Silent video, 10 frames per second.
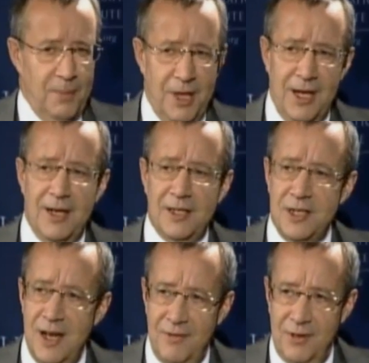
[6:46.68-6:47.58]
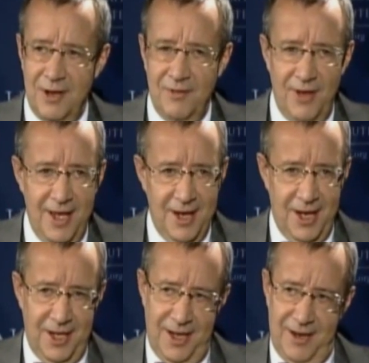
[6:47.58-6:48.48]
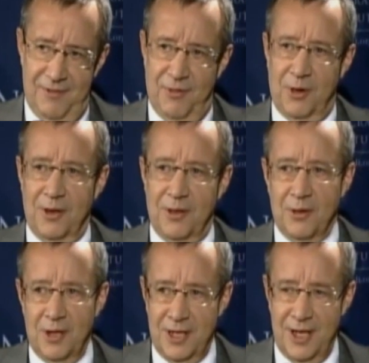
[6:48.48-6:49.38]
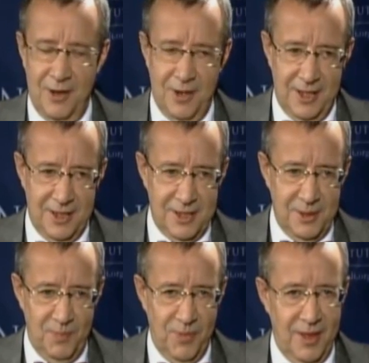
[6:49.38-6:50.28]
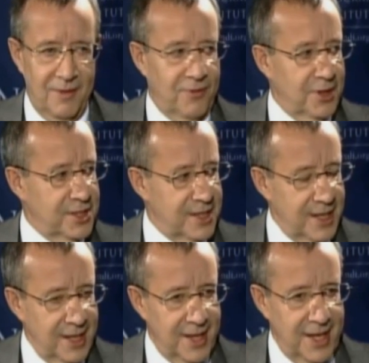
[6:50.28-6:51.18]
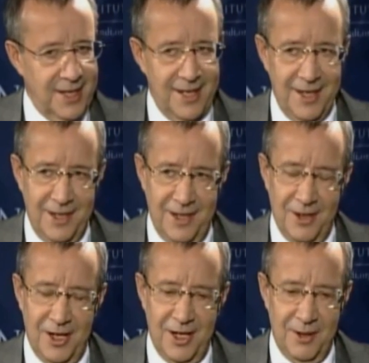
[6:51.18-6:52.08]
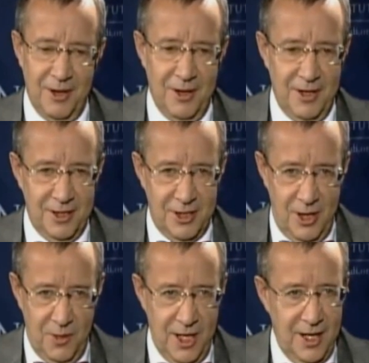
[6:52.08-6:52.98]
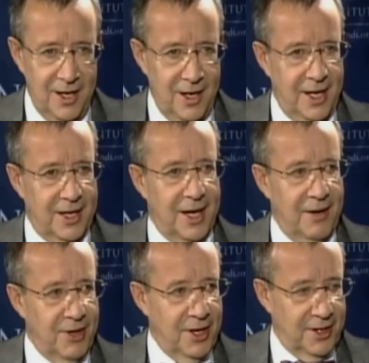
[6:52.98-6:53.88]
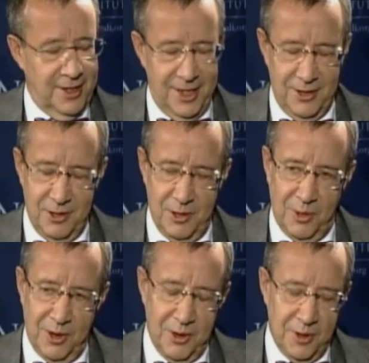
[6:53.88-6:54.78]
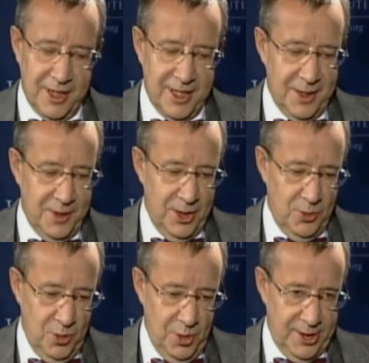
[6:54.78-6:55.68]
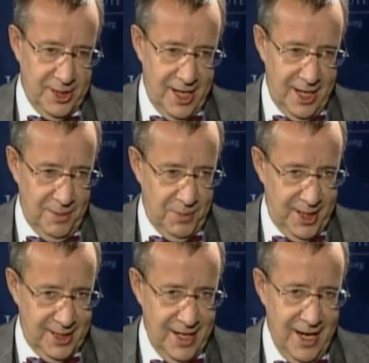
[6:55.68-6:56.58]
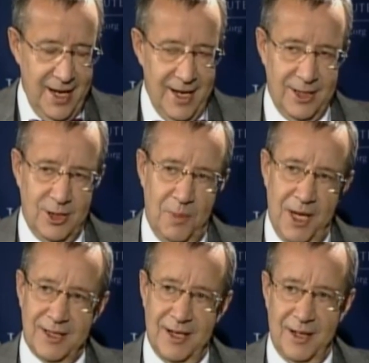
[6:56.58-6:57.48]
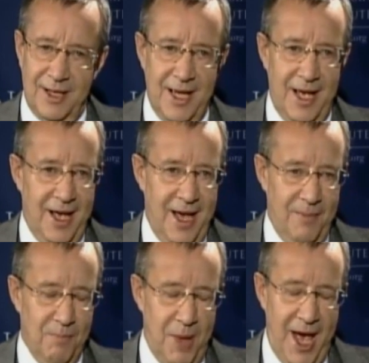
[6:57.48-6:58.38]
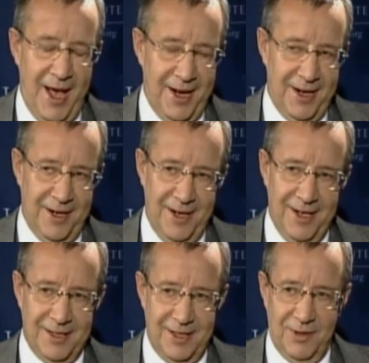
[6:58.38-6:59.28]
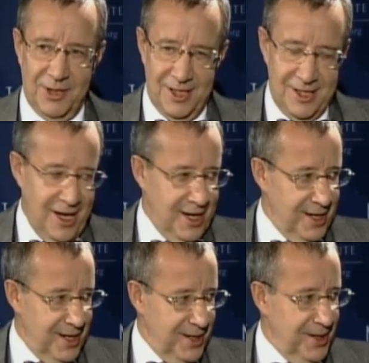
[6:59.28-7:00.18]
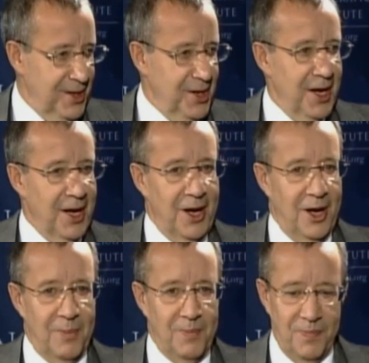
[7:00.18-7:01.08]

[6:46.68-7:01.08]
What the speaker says: but it is never a vague idea for authoritarians. The first thing they did in Estonia and in every other country where authoritarian rule has taken place is to basically ban civil society. I